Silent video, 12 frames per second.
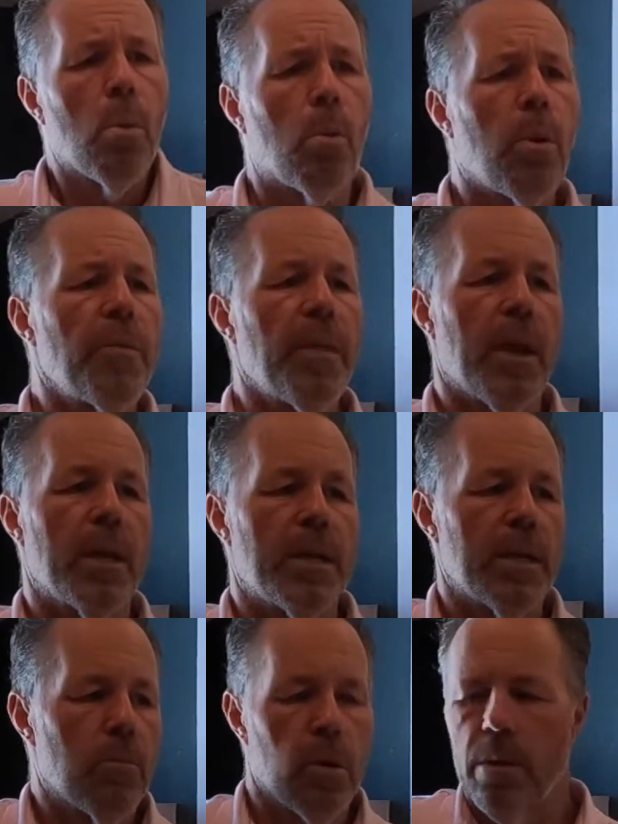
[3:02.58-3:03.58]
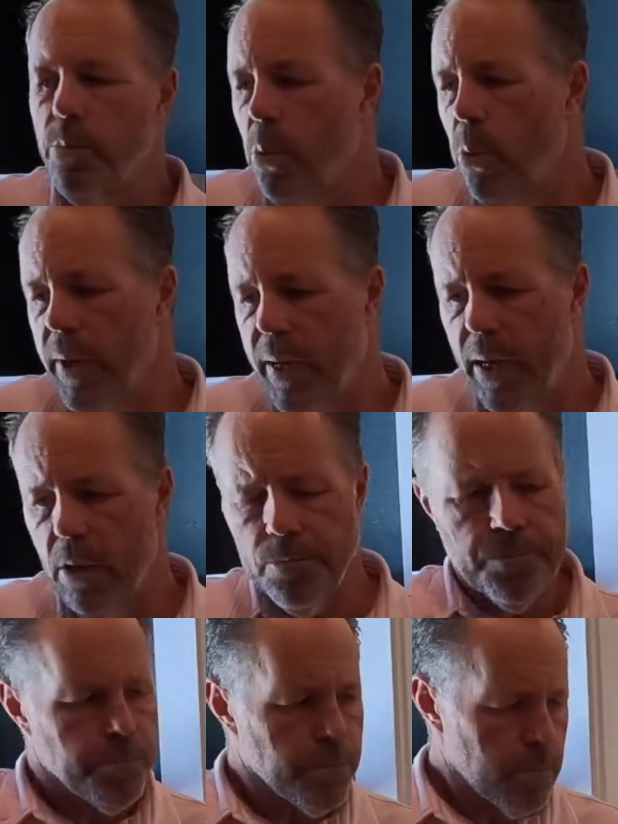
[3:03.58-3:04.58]
Well, one thing I did want to point
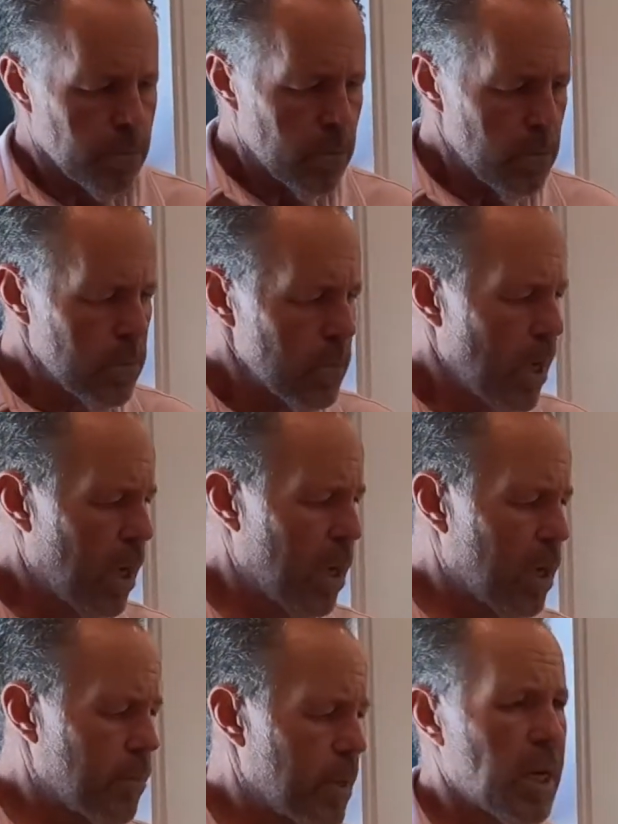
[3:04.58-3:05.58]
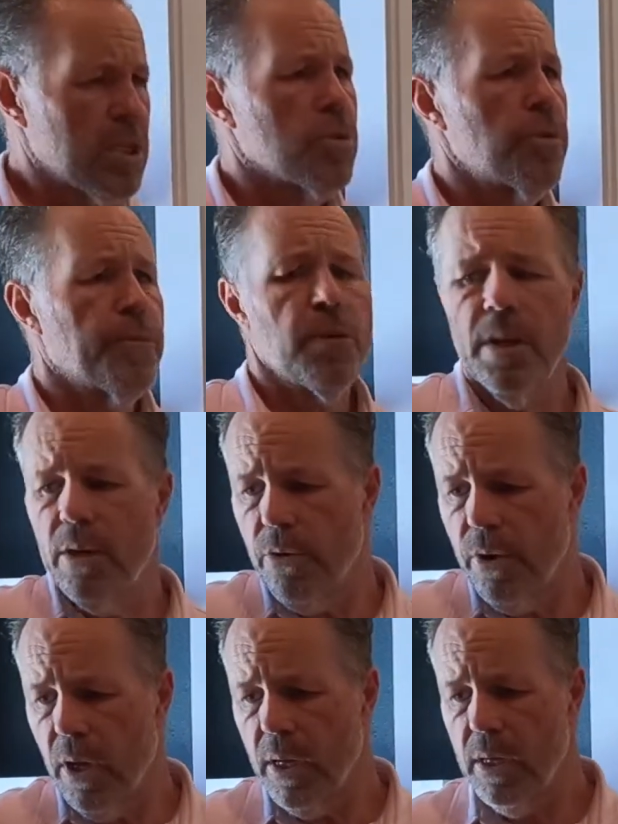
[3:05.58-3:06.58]
out, I'm not sure if you
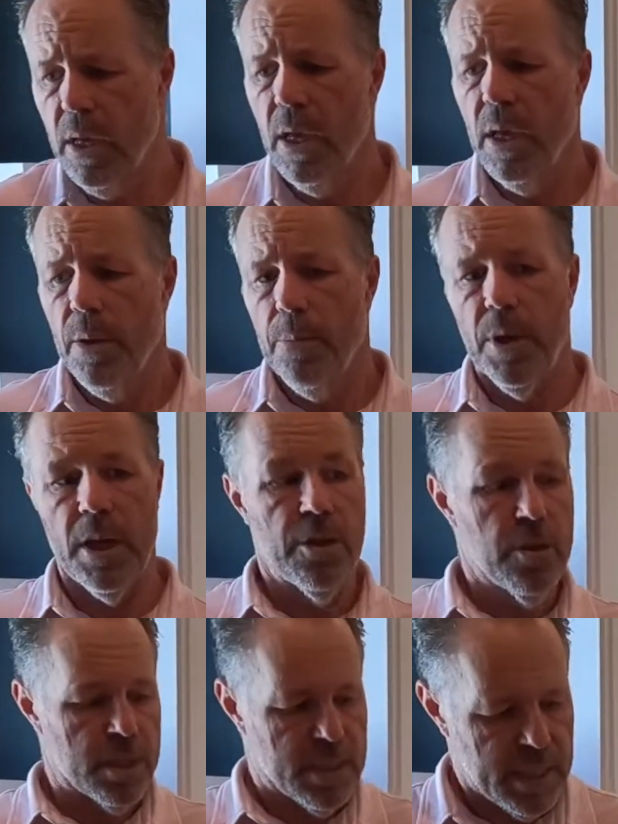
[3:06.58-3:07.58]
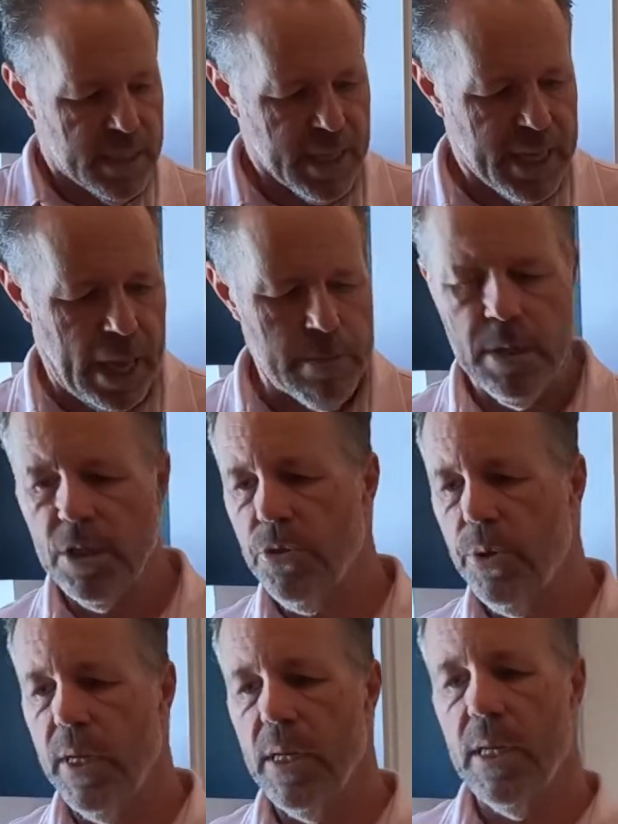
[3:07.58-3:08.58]
did or not, but you can see the
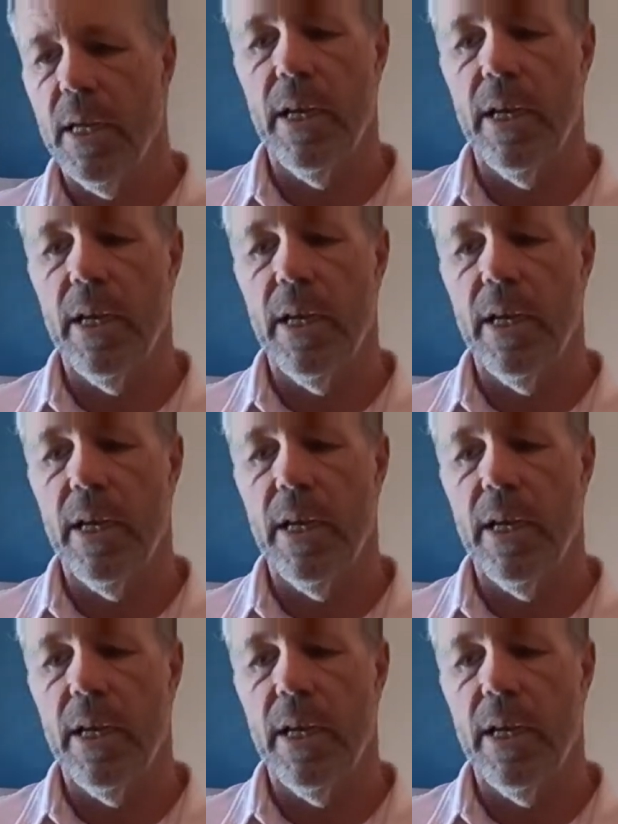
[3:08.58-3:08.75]
cabinetry in